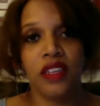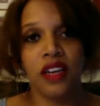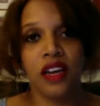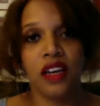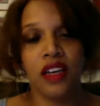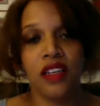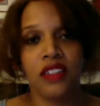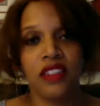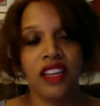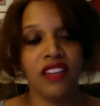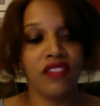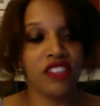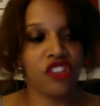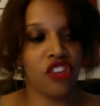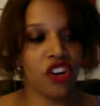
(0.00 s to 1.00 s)
a
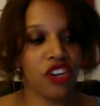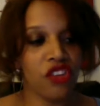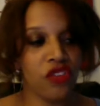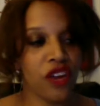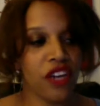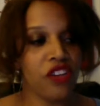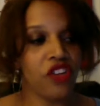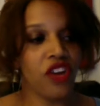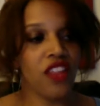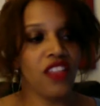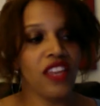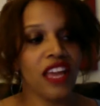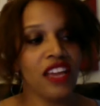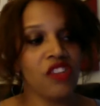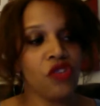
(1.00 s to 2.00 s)
television art director.
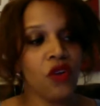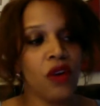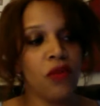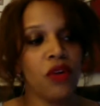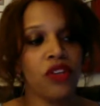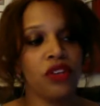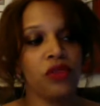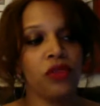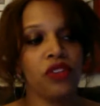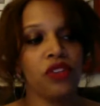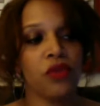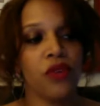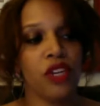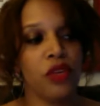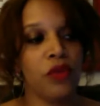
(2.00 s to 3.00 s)
And the last show I worked on was
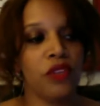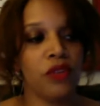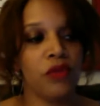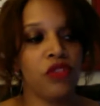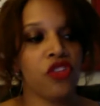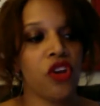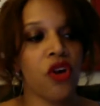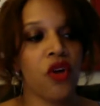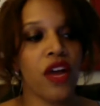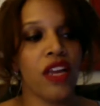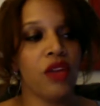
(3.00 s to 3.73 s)
the Wendy Williams show.